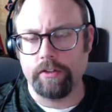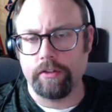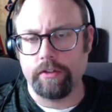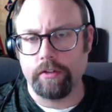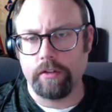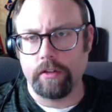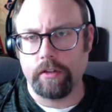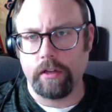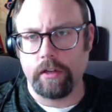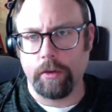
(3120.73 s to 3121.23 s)

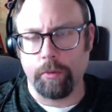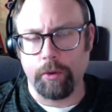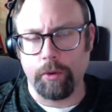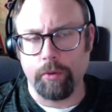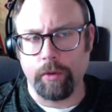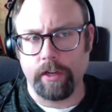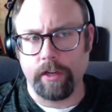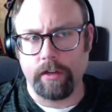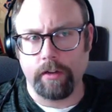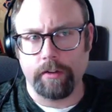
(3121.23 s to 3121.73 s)
we read
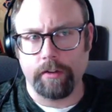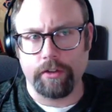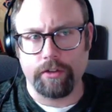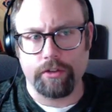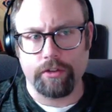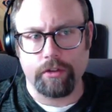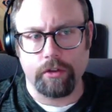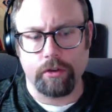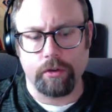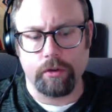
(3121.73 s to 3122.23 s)
it on the
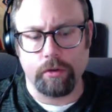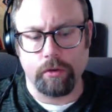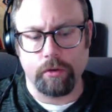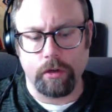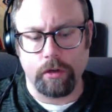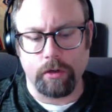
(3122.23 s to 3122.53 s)
show on